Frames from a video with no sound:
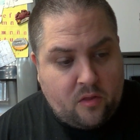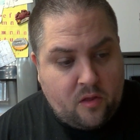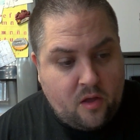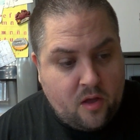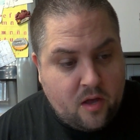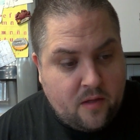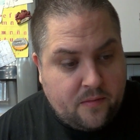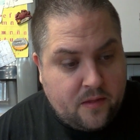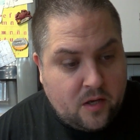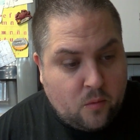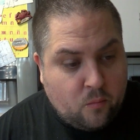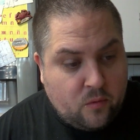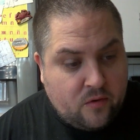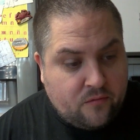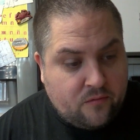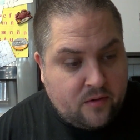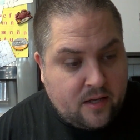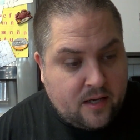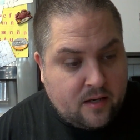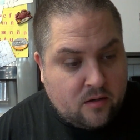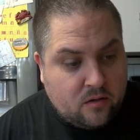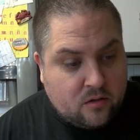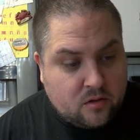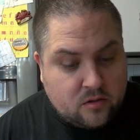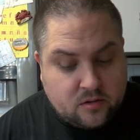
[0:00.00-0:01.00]
And then we've
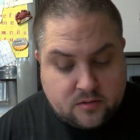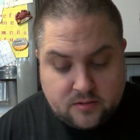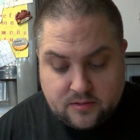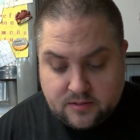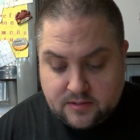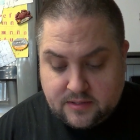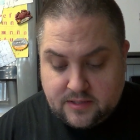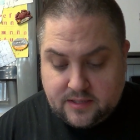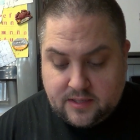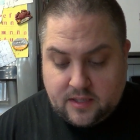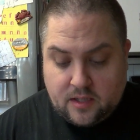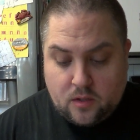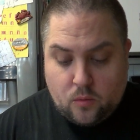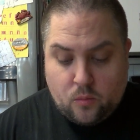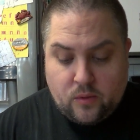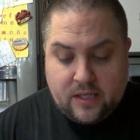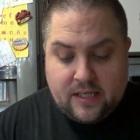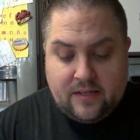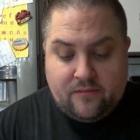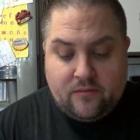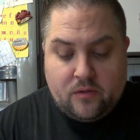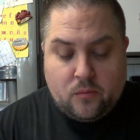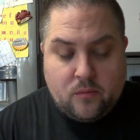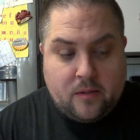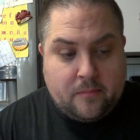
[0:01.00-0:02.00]
now got the
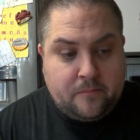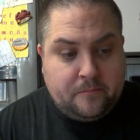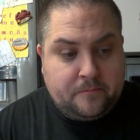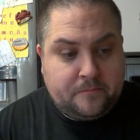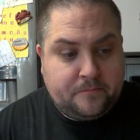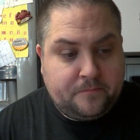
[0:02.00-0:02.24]
wavy one,